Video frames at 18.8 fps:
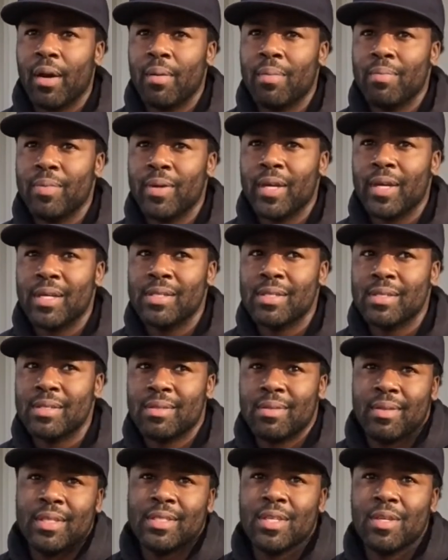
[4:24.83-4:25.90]
because
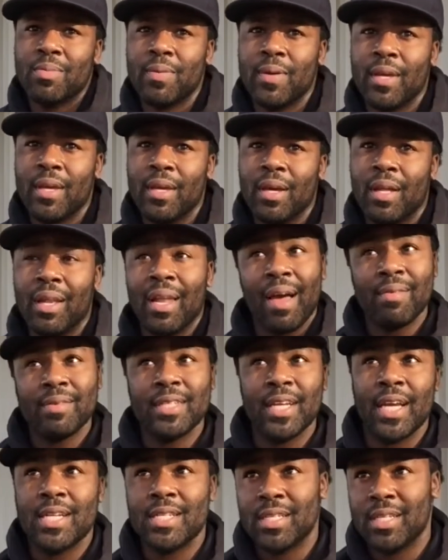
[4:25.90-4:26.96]
this could be a
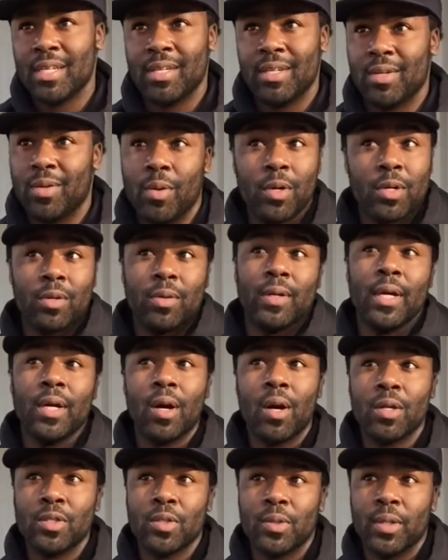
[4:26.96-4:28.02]
life-changing or
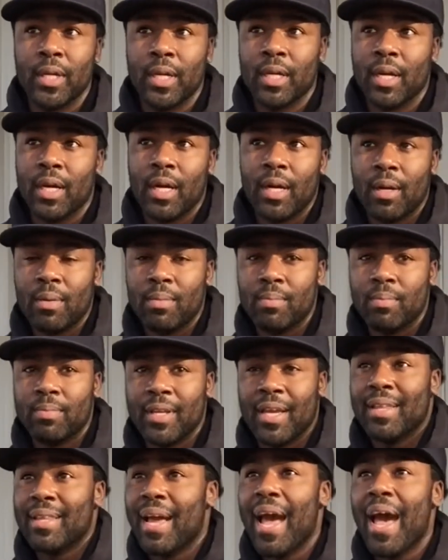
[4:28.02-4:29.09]
career-altering
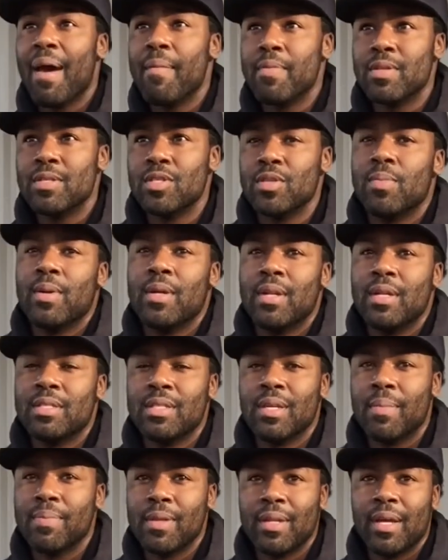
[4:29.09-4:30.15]
thing that happens. I mean, it's
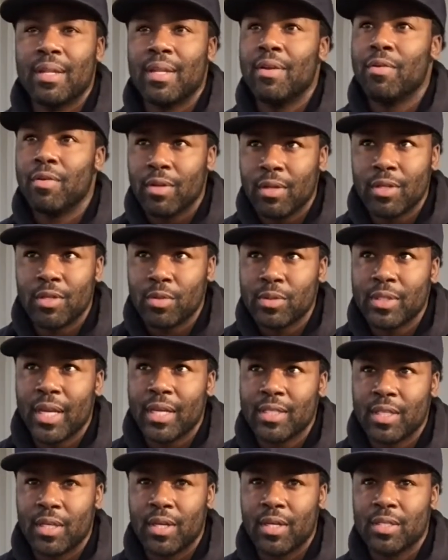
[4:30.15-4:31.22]
something that they really do
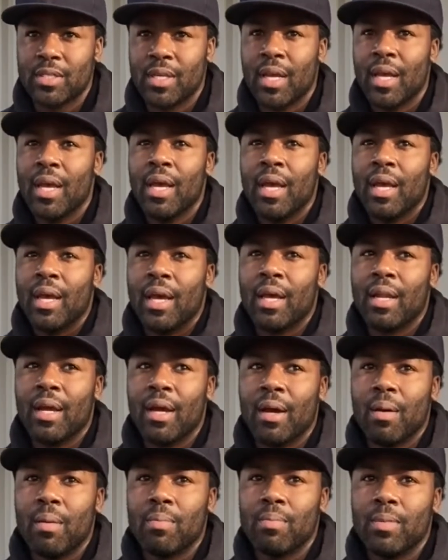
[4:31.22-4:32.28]
take serious.
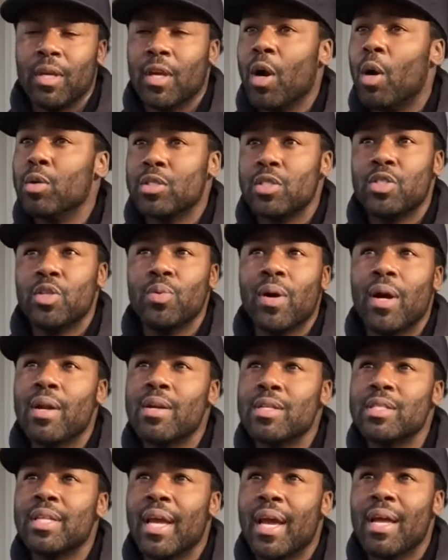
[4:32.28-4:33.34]
The coaches do
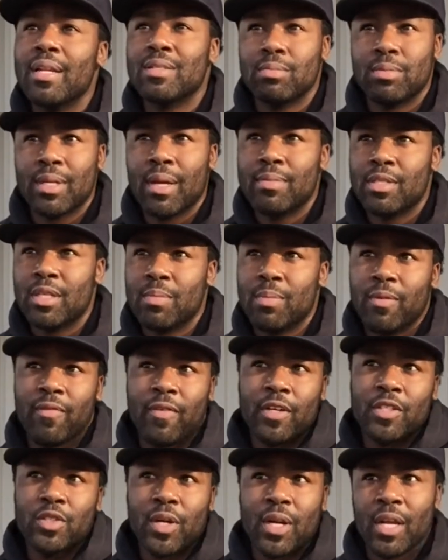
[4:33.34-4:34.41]
understand. Sometimes it can be
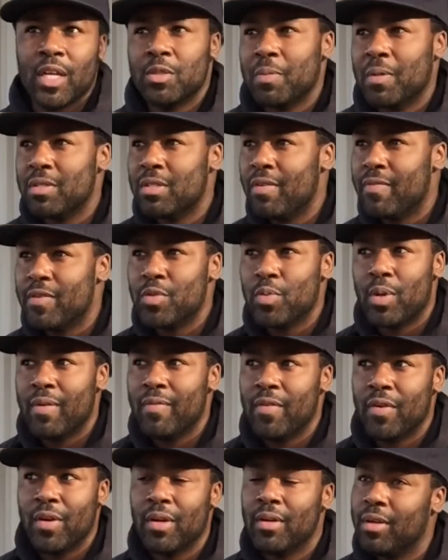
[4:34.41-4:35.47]
frustrating, especially if it's one
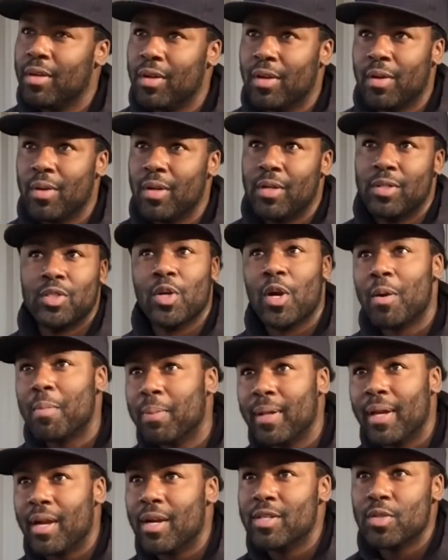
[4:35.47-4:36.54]
of your star
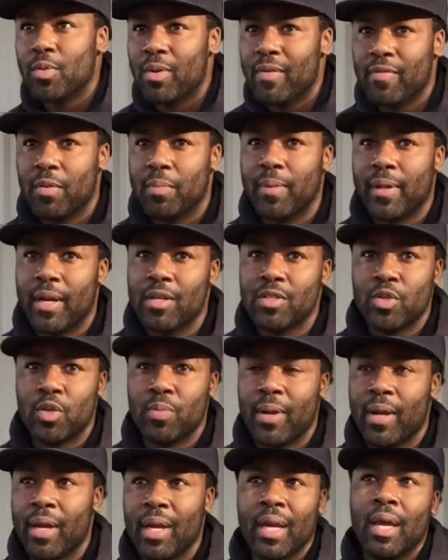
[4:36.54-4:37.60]
players or one of your players who may